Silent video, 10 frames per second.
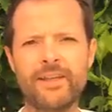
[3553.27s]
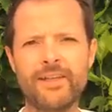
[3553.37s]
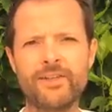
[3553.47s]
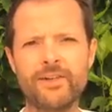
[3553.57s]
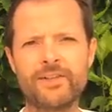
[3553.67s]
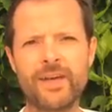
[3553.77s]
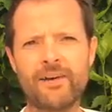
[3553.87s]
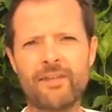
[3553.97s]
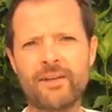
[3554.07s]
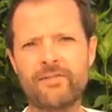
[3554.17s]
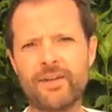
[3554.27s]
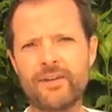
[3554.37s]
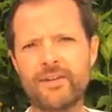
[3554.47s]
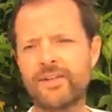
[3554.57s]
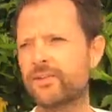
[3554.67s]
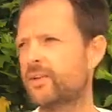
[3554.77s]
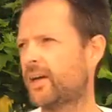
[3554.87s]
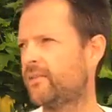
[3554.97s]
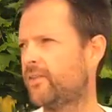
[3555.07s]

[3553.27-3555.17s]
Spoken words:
don't have that fear, and they don't have